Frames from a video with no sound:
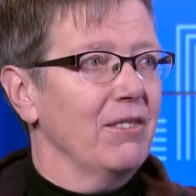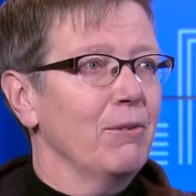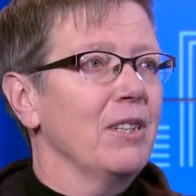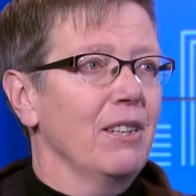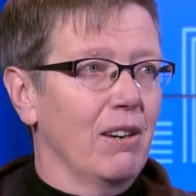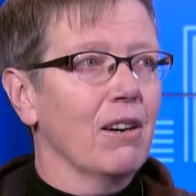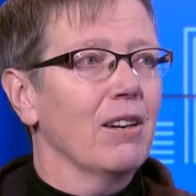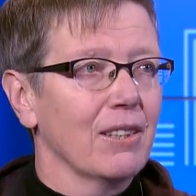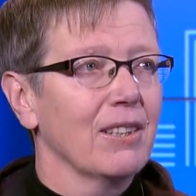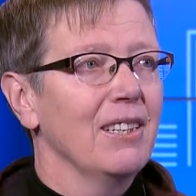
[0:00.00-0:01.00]
We
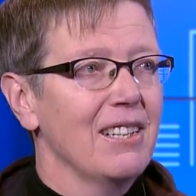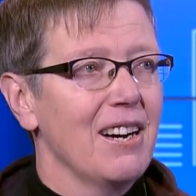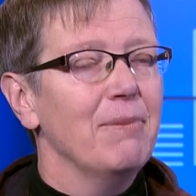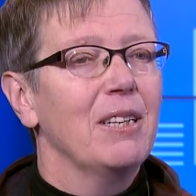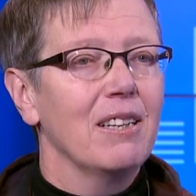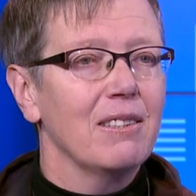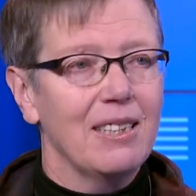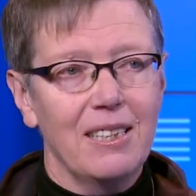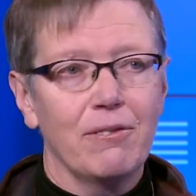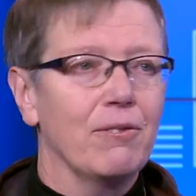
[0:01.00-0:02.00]
are, I mean,
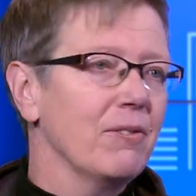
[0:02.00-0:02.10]
if